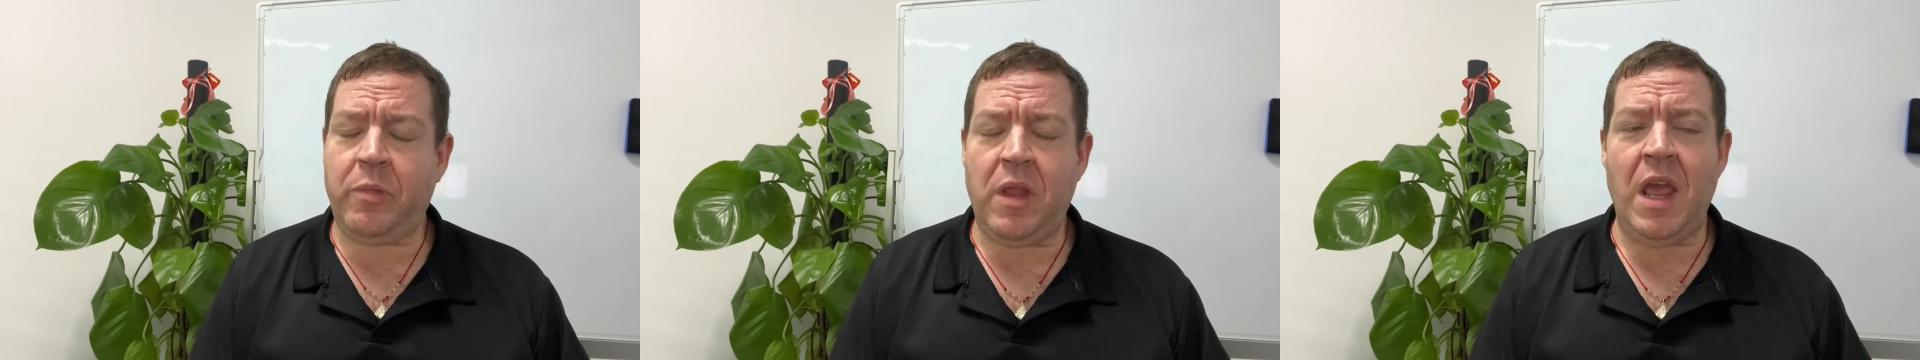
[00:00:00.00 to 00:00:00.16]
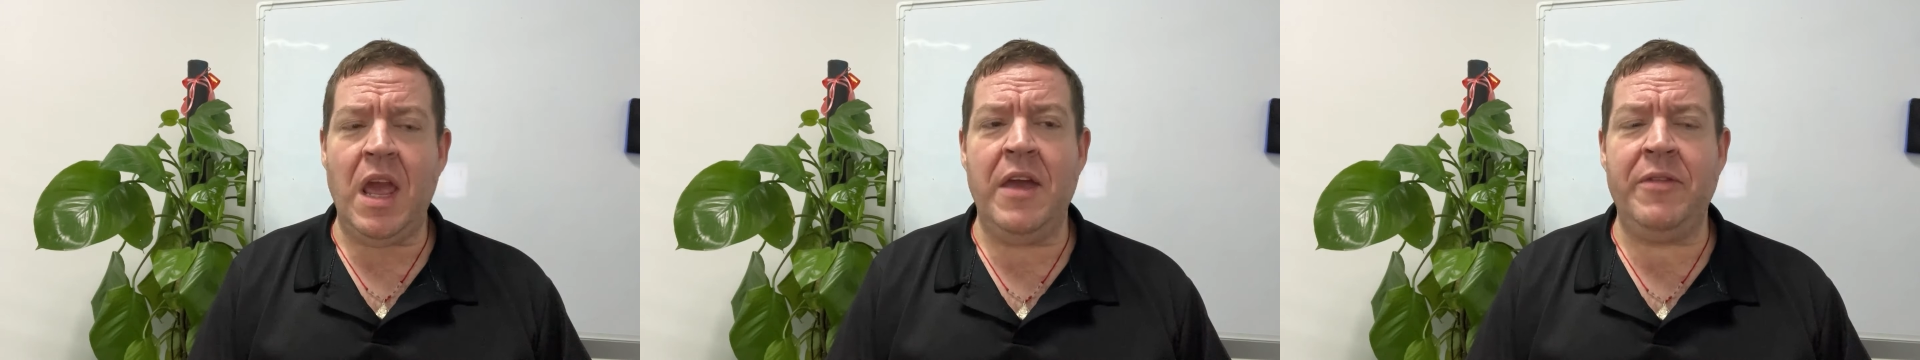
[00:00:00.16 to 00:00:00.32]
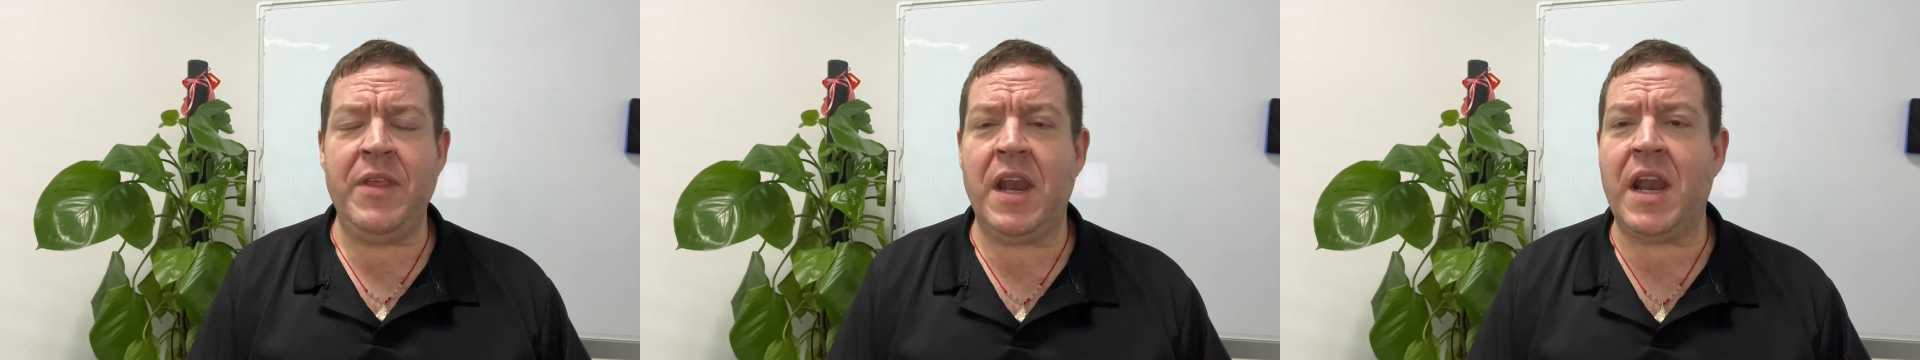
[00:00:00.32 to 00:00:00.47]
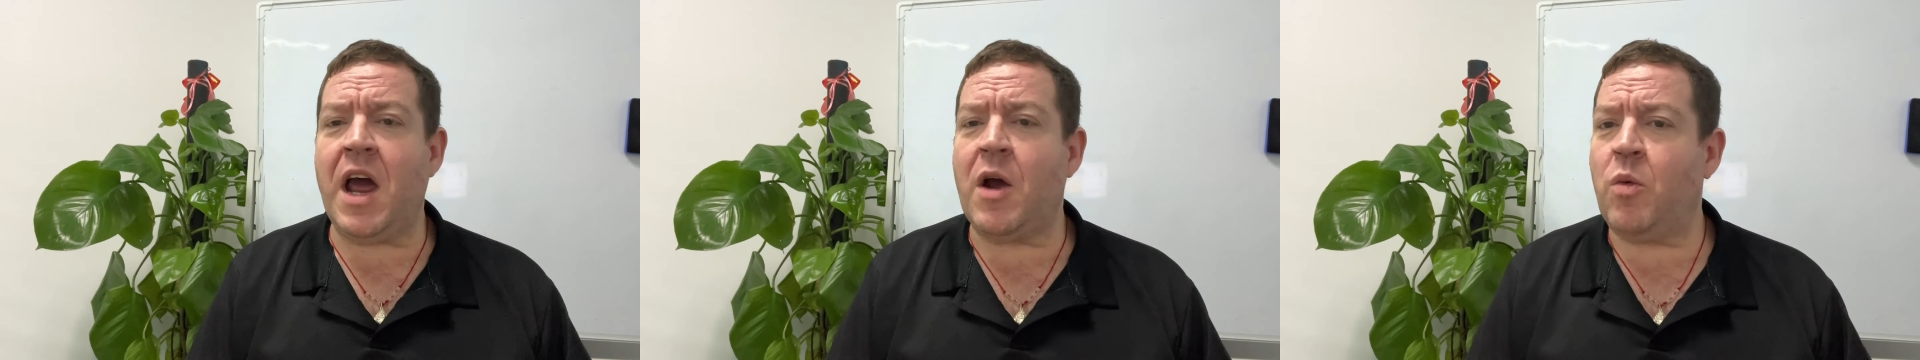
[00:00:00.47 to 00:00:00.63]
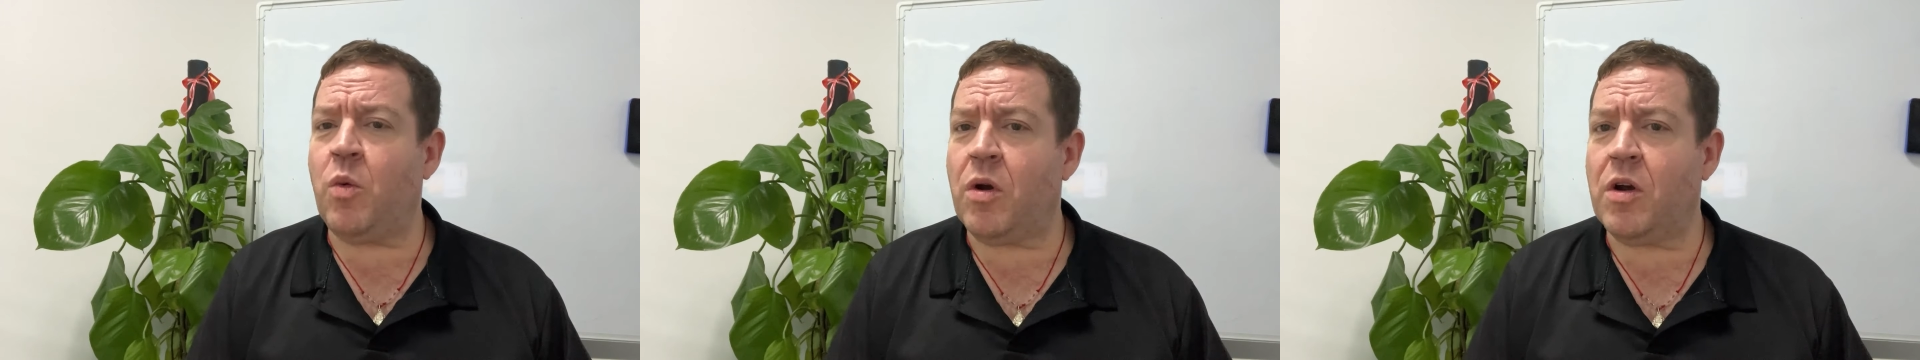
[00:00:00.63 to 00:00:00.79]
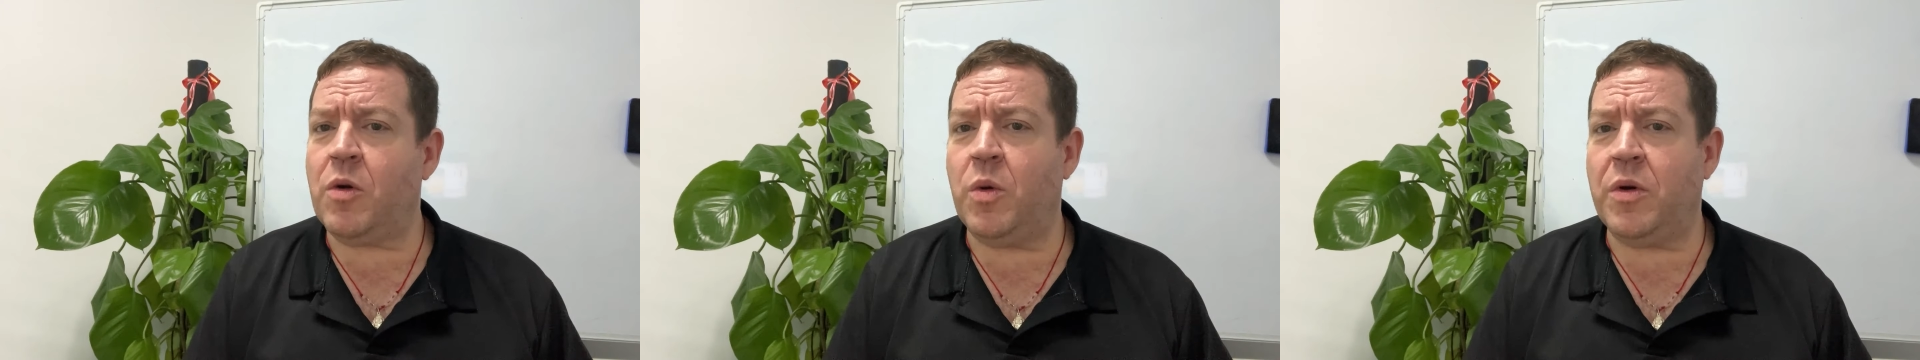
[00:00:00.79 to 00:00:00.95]
And then I
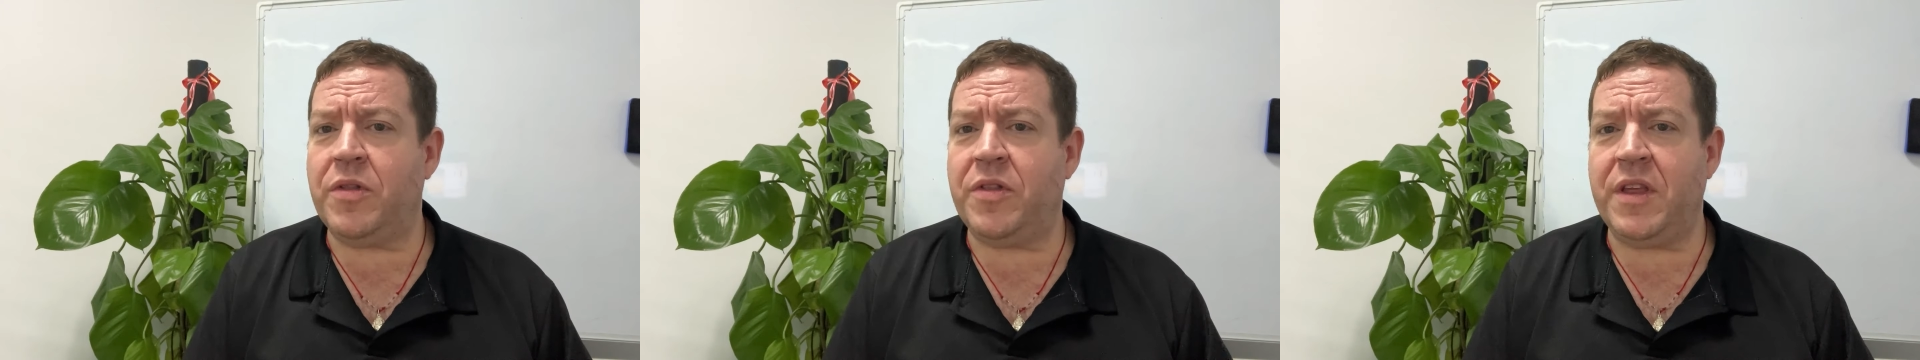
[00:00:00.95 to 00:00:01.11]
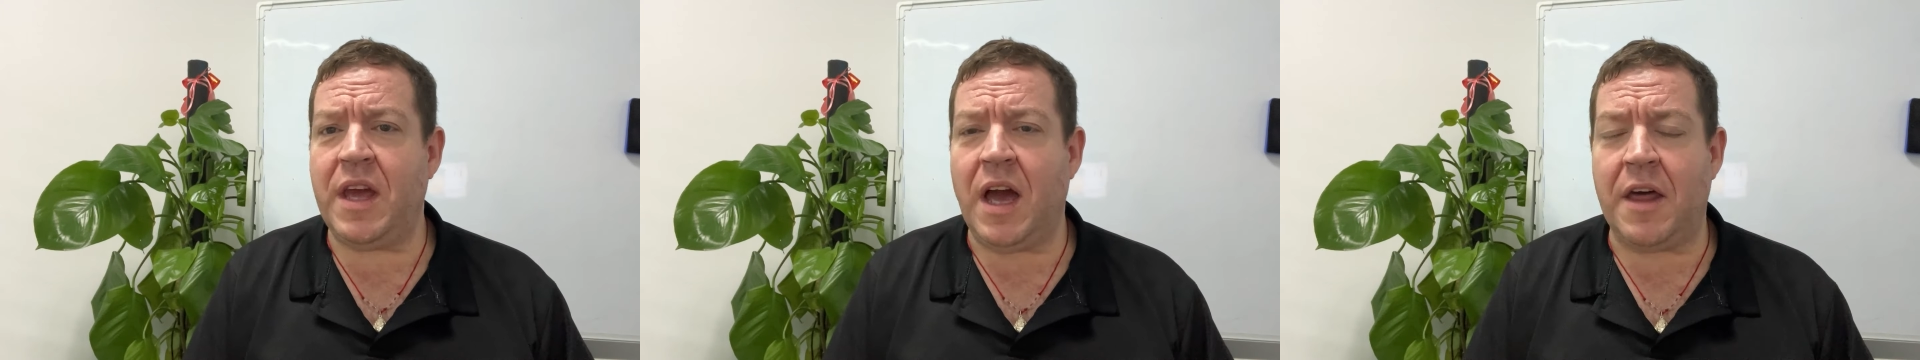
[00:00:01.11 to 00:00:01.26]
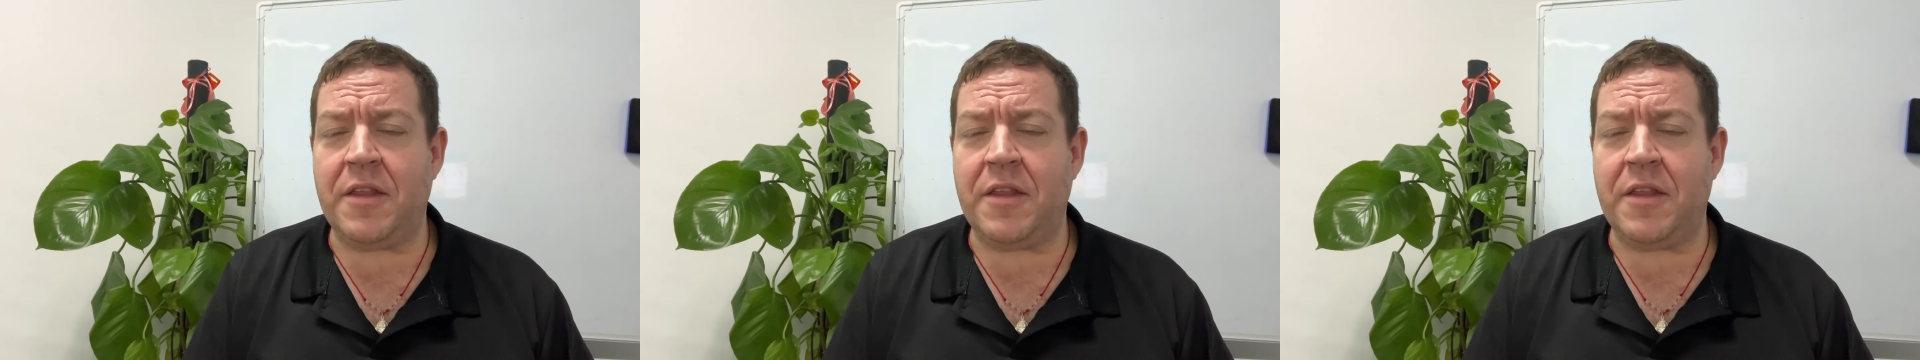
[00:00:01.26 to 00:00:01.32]
work with the